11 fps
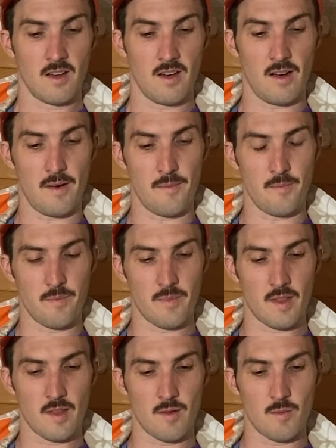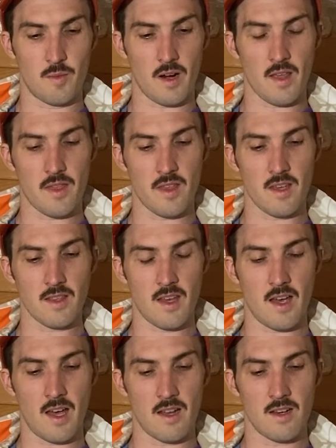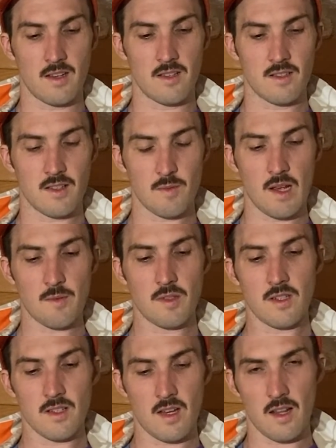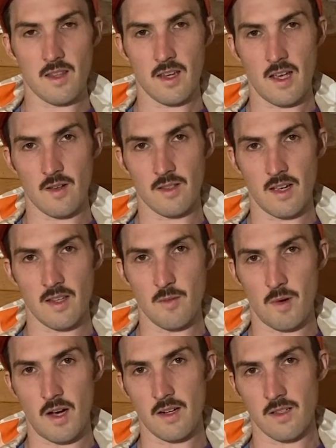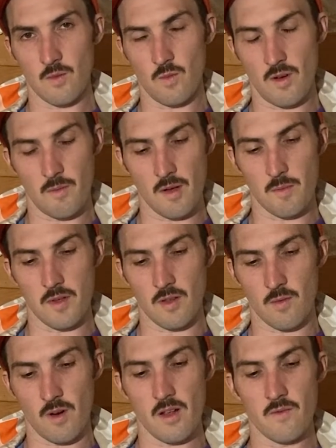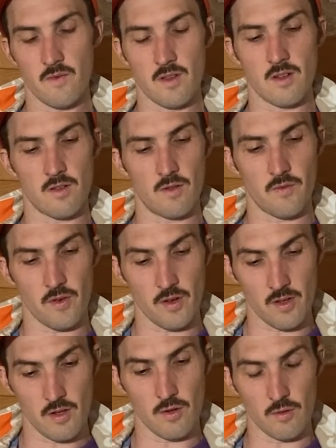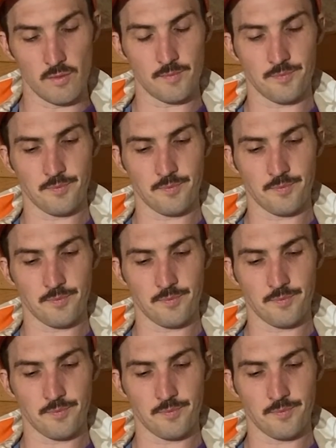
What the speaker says: But I think that sometimes you just got to think outside the box and what might be the right vehicle for you.